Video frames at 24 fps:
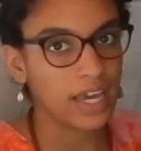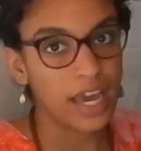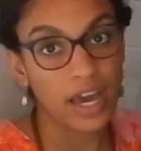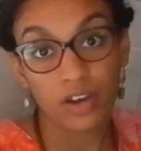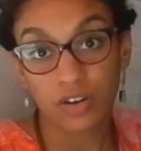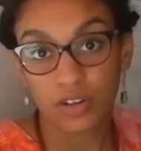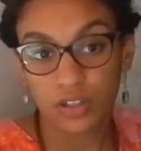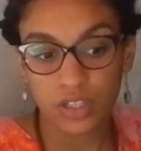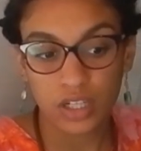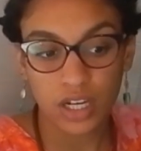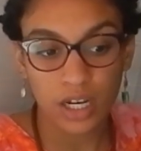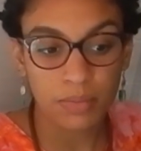the
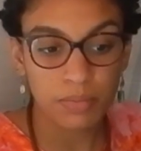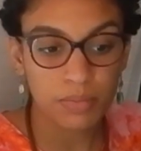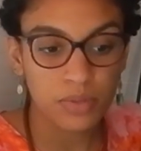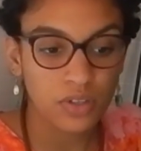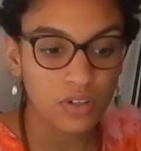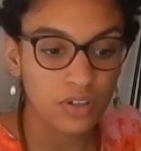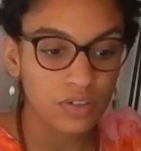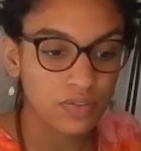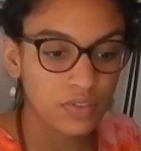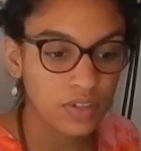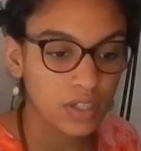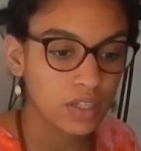countertop
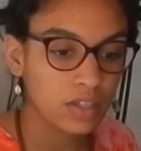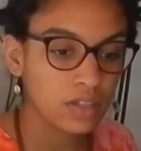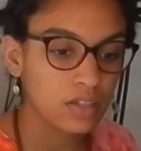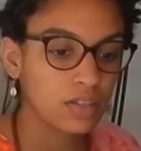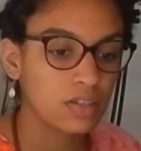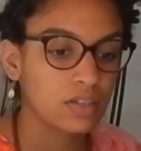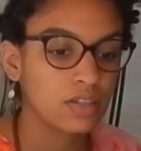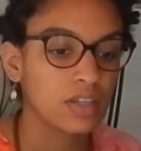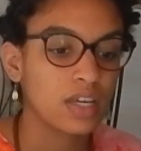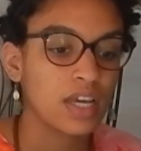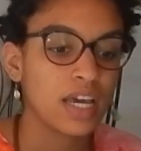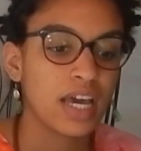
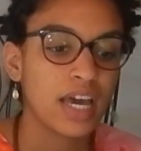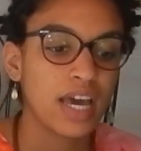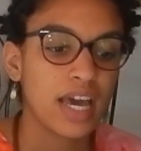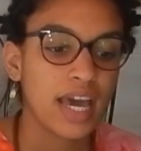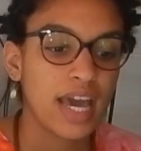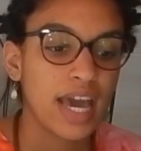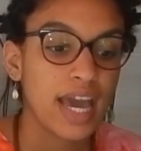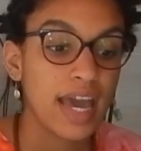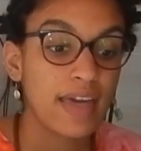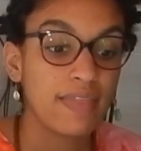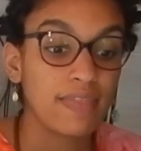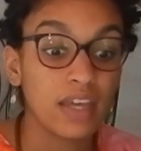surface,
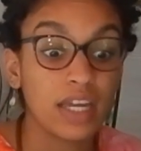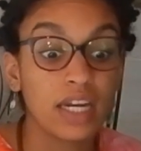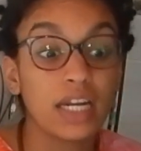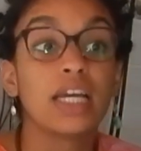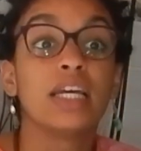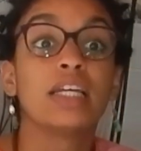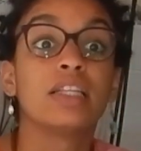and then